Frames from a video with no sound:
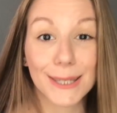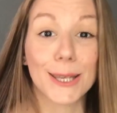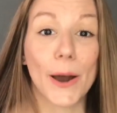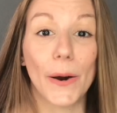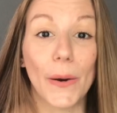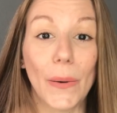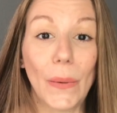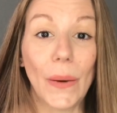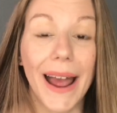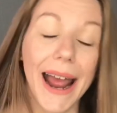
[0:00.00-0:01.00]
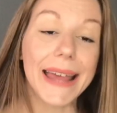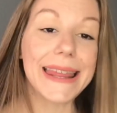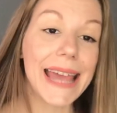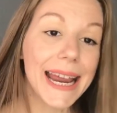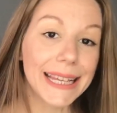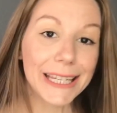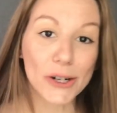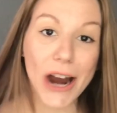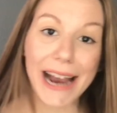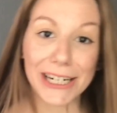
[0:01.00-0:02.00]
So they hit the
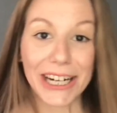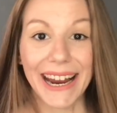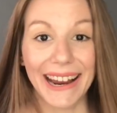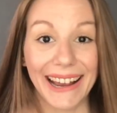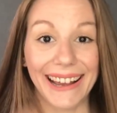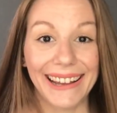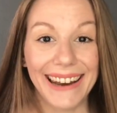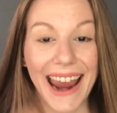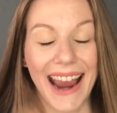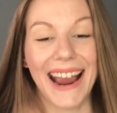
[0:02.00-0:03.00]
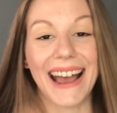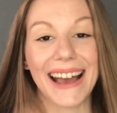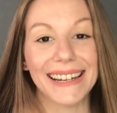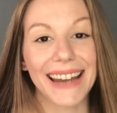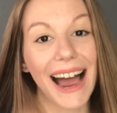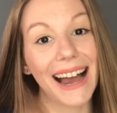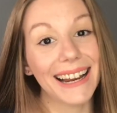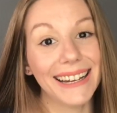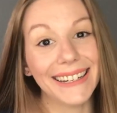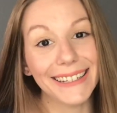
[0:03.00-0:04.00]
trash can and
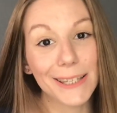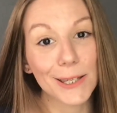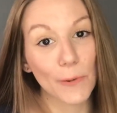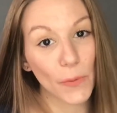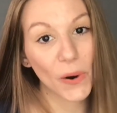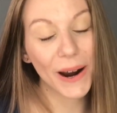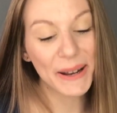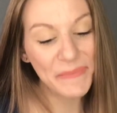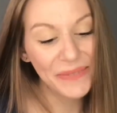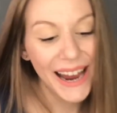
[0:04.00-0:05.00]
I hit Sephora.